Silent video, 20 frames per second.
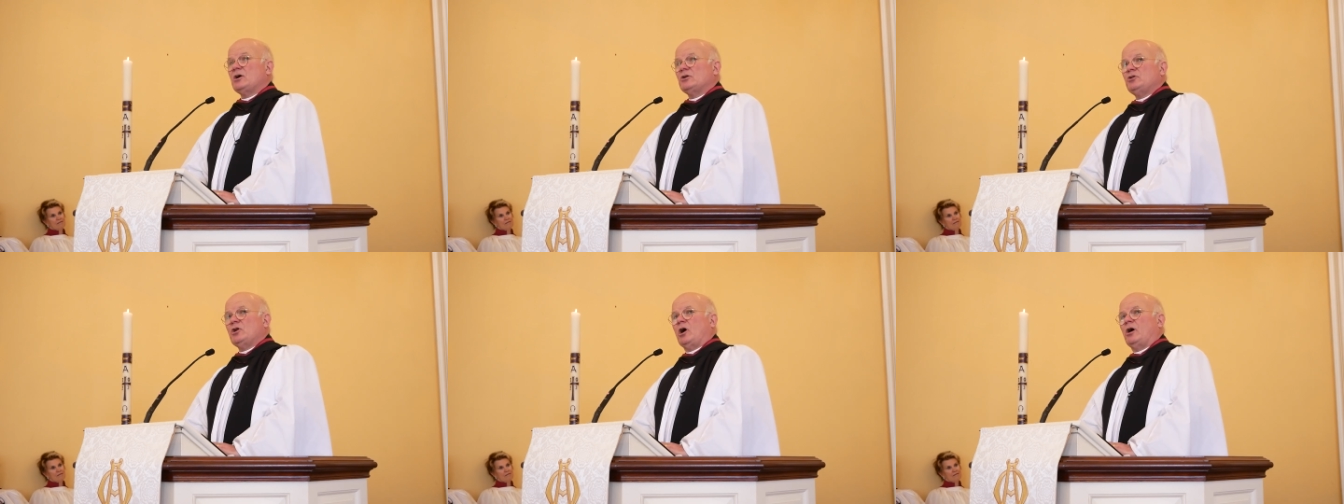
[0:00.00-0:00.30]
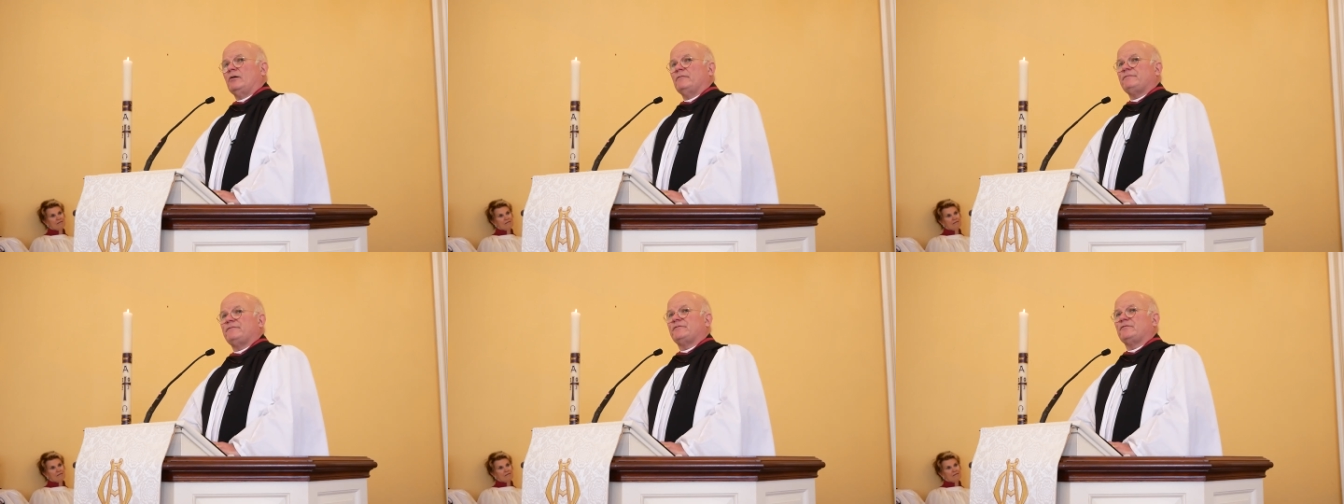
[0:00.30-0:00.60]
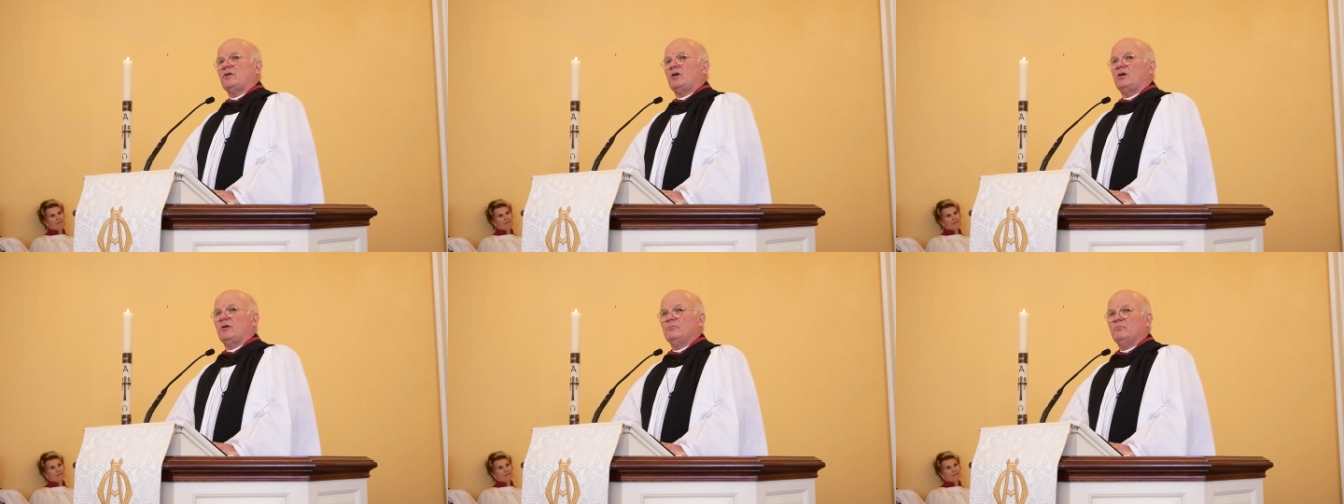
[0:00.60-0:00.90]
not
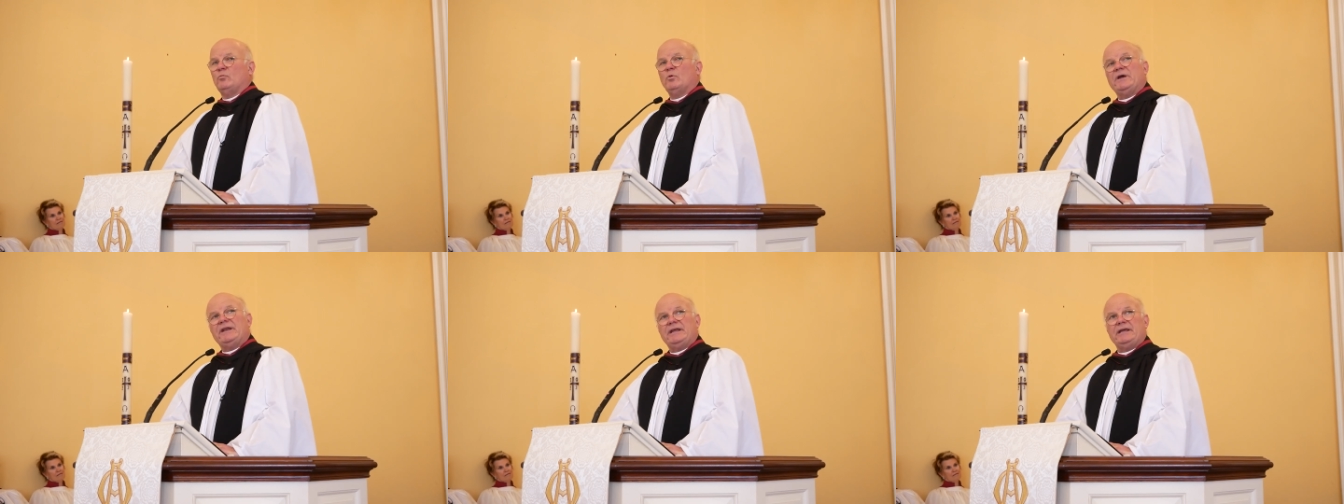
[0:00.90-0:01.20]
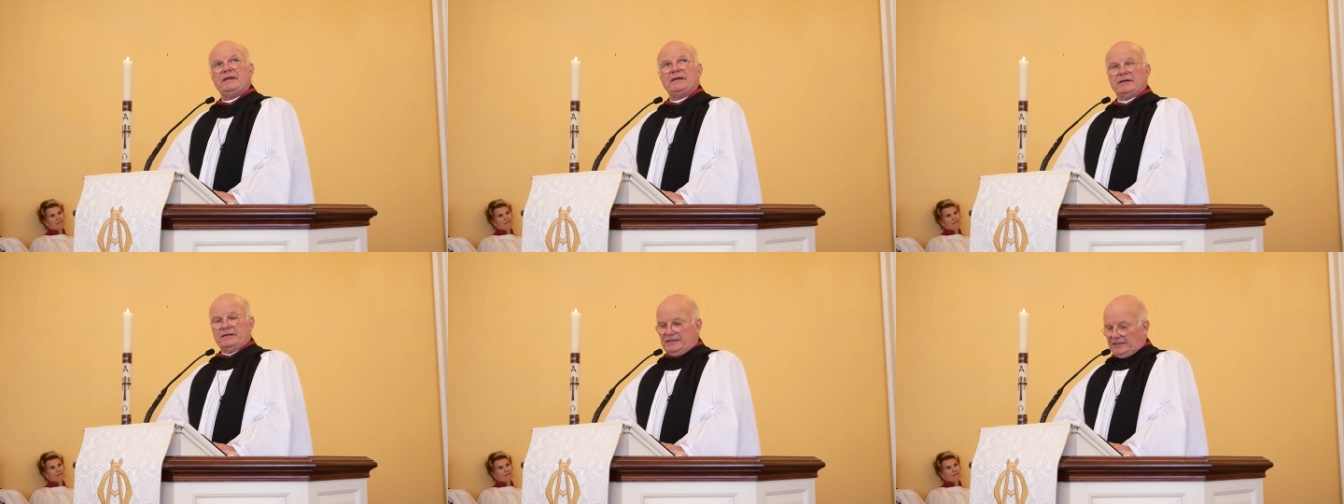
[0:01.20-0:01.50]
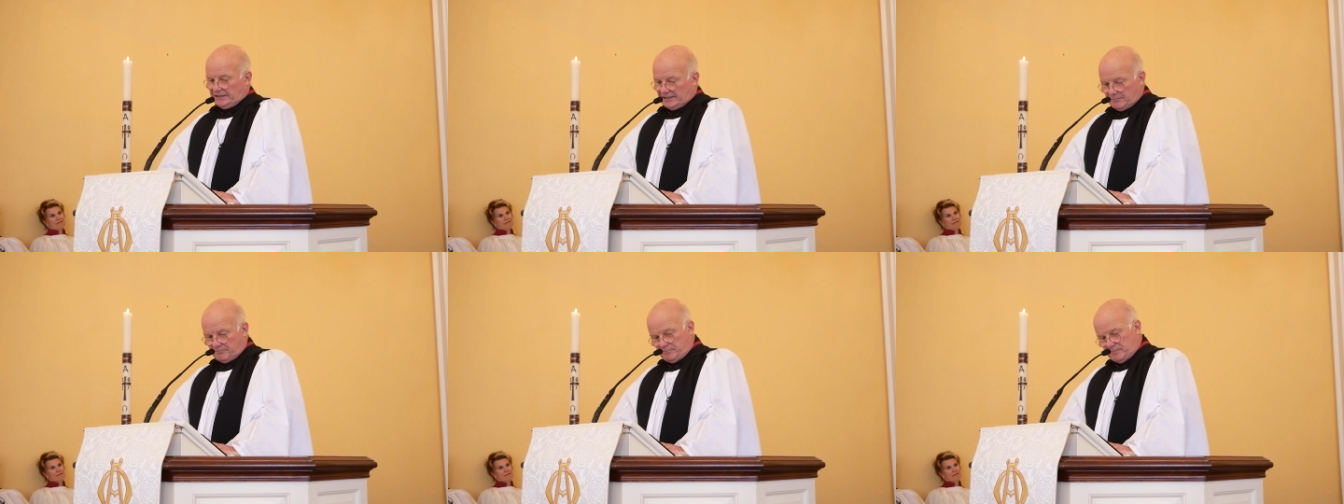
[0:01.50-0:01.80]
from winning an
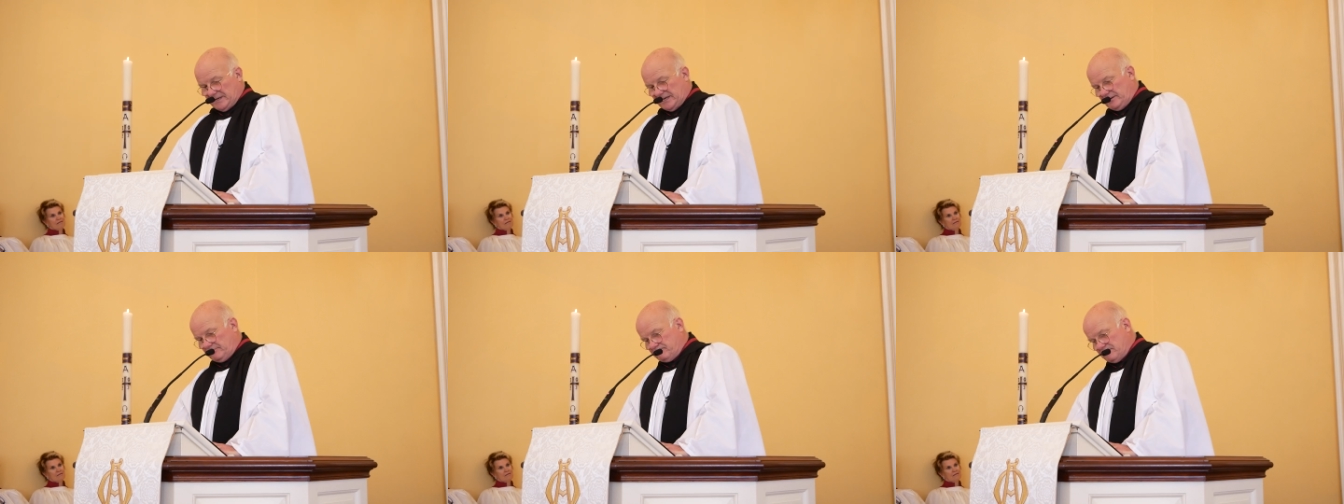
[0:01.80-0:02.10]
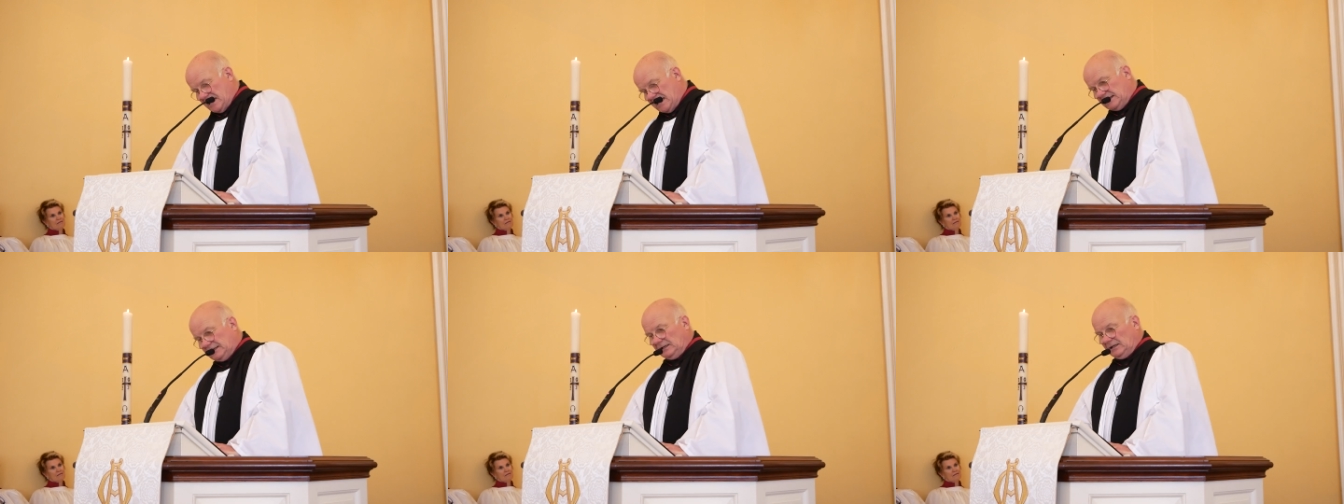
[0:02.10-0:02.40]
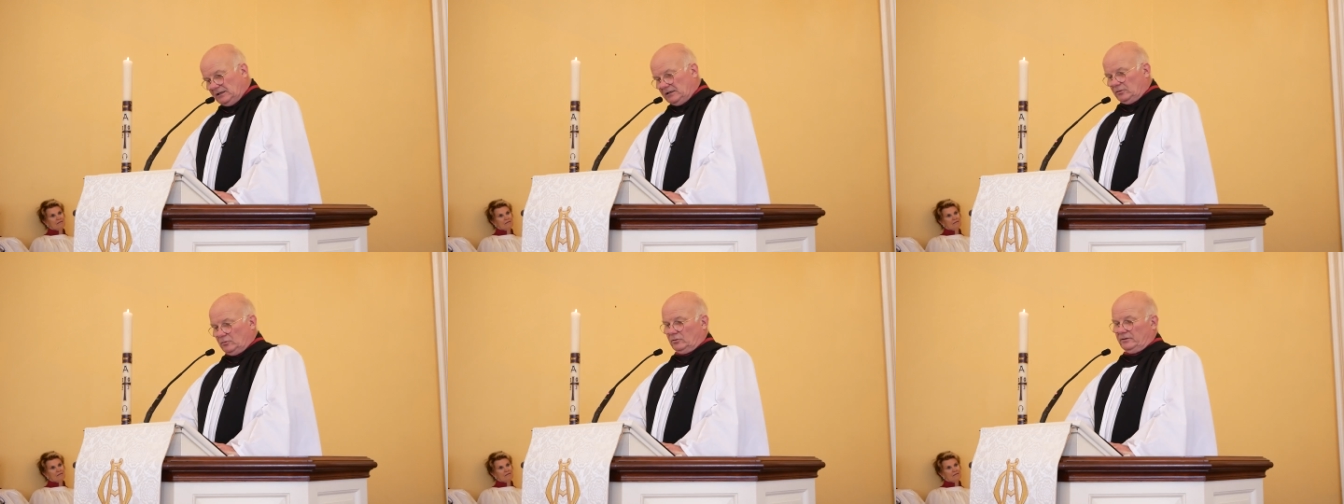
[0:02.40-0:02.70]
Olympic
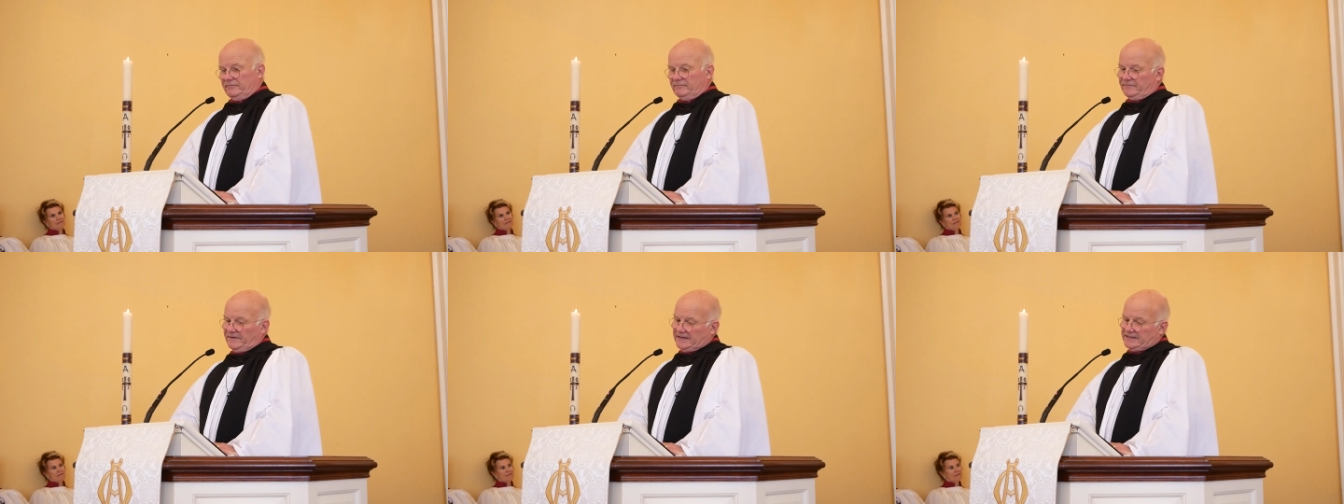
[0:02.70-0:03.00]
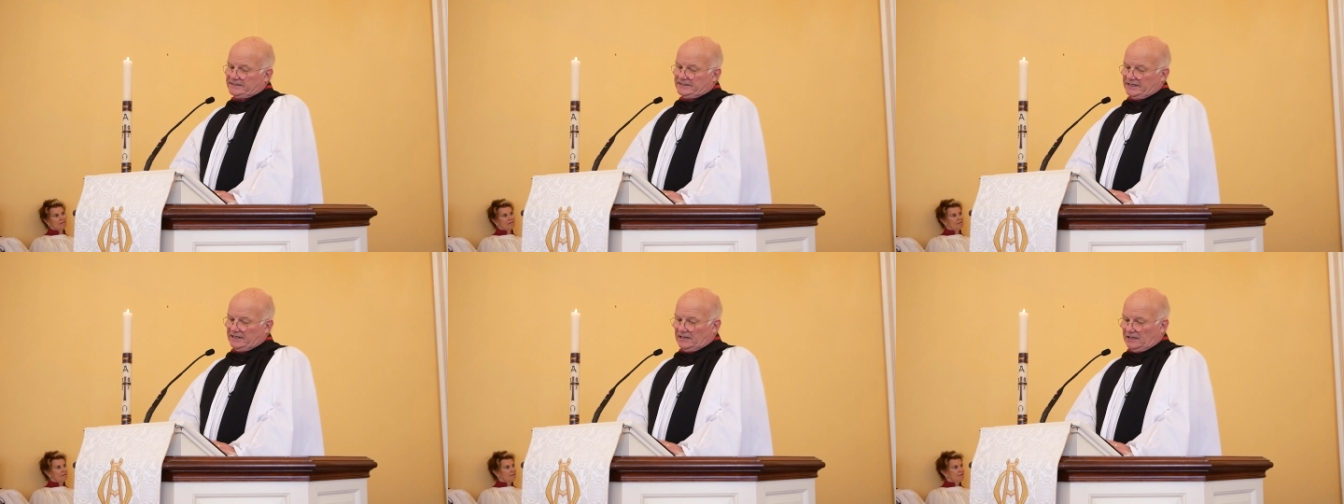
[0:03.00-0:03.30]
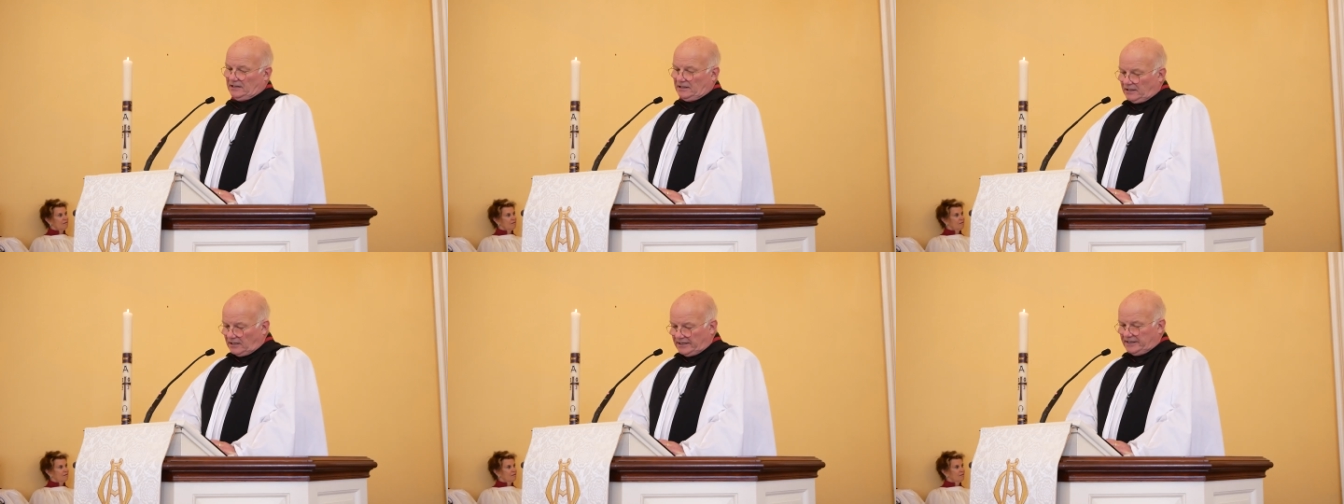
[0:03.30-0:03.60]
medal or inventing a
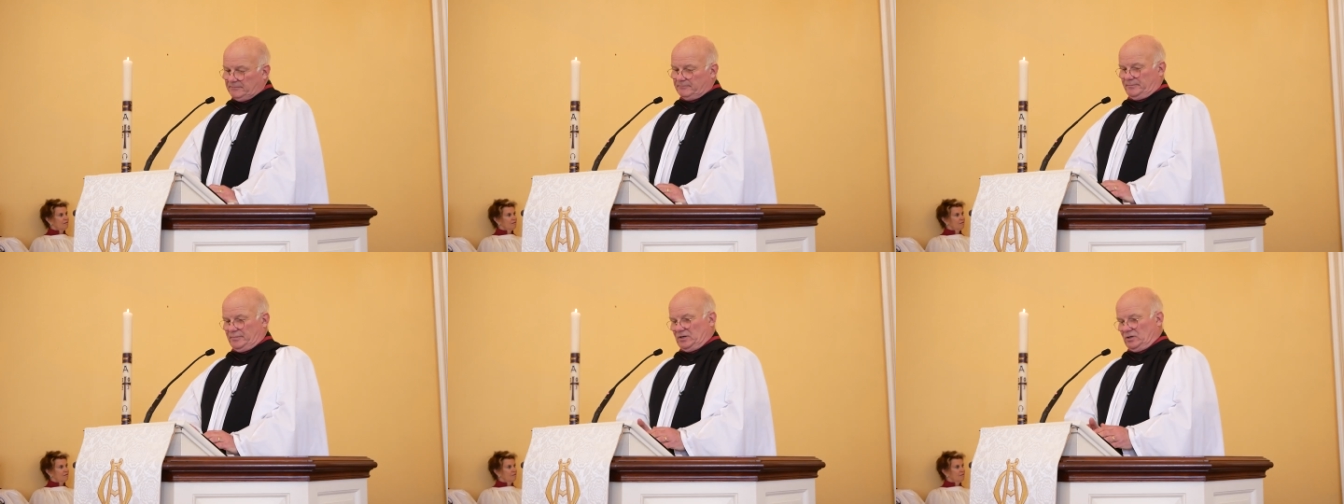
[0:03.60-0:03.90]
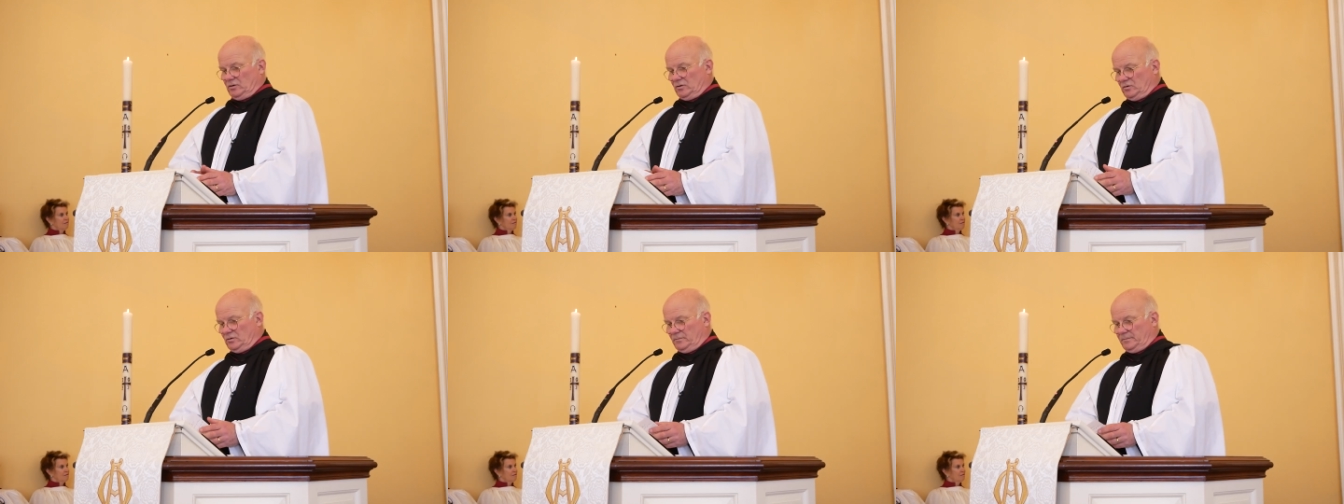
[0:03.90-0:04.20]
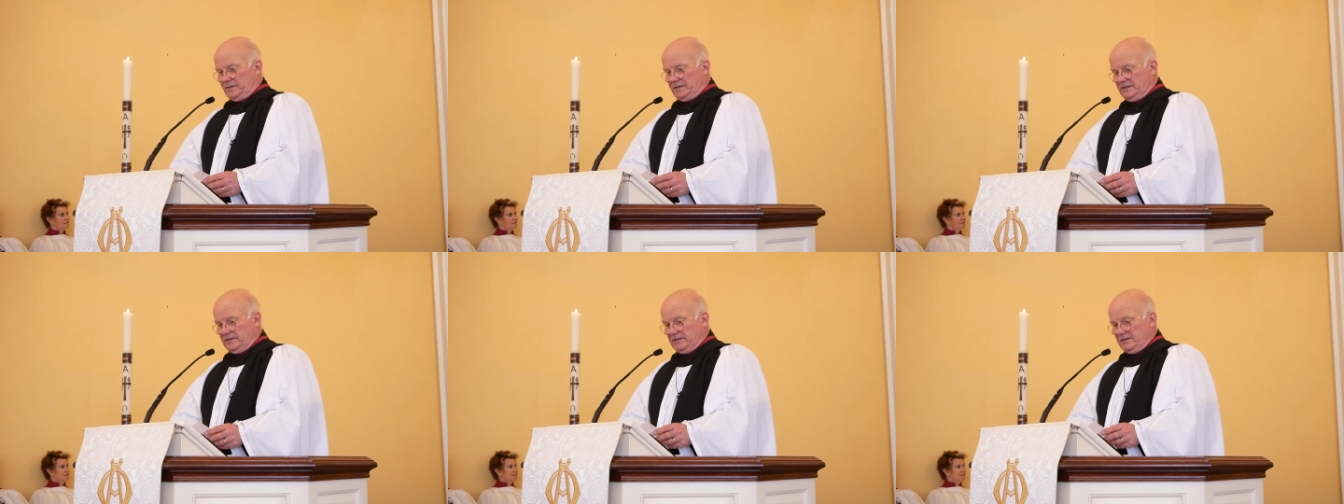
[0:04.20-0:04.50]
light
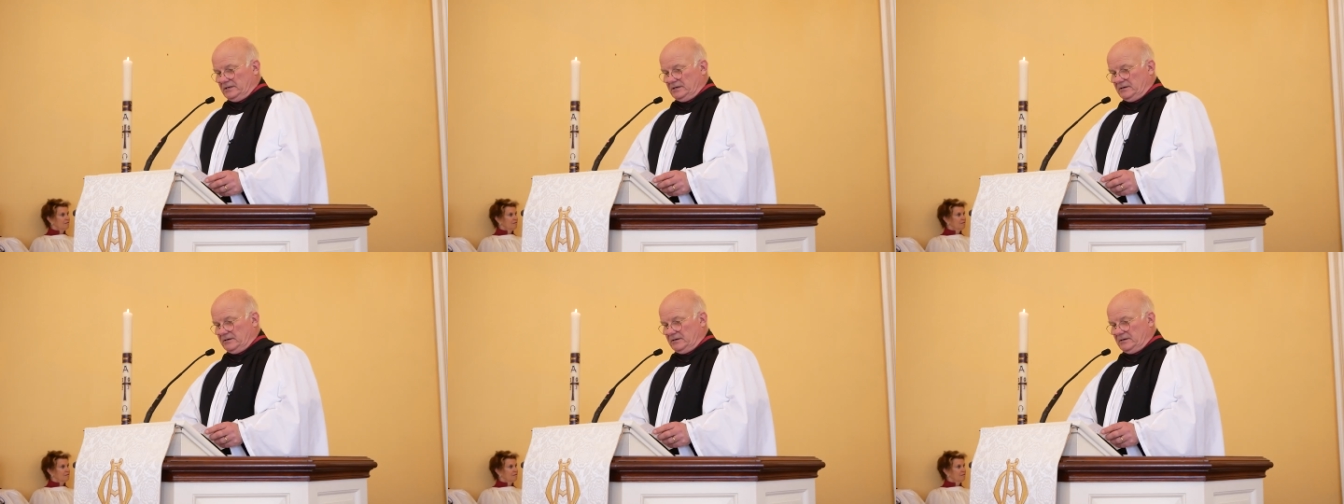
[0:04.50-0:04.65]
bulb,